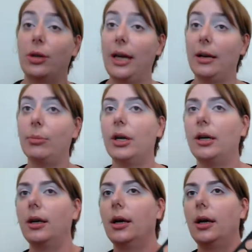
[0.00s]

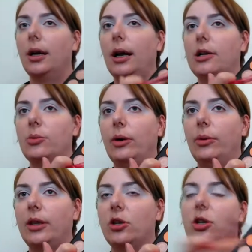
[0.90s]
camera. I just want to
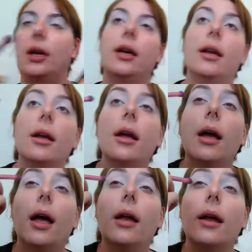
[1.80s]
with the shade.
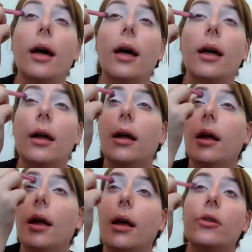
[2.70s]
And
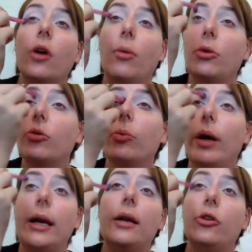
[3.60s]
so I'm just
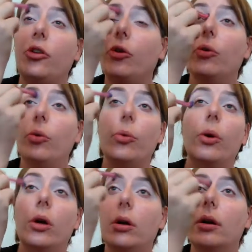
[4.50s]
waiting
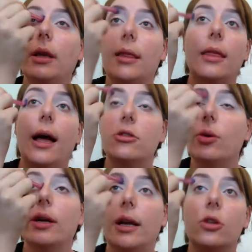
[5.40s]
to get that
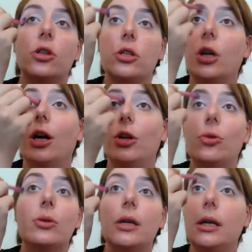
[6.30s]
so I can actually start
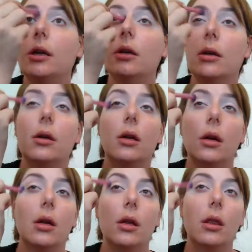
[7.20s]
using
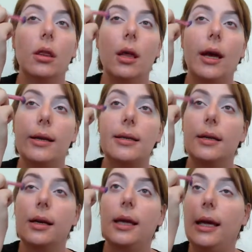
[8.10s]
that
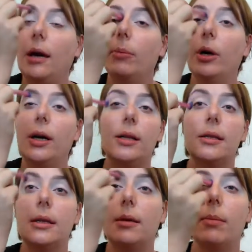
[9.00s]
camera
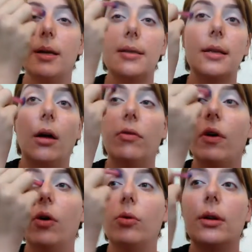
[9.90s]
instead of my cell
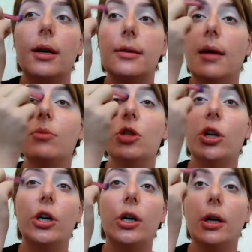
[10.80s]
phone, because I'm
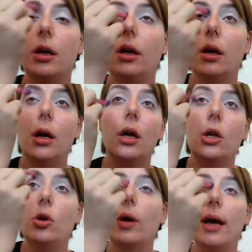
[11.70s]
sure
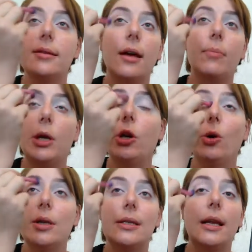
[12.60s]
you guys have been
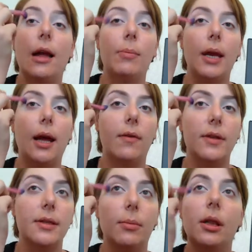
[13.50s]
noticing I've been
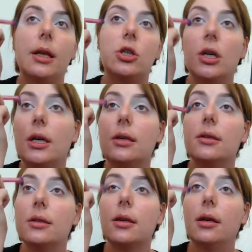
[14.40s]
having some
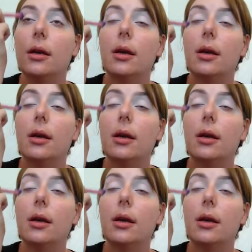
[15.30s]
glitches,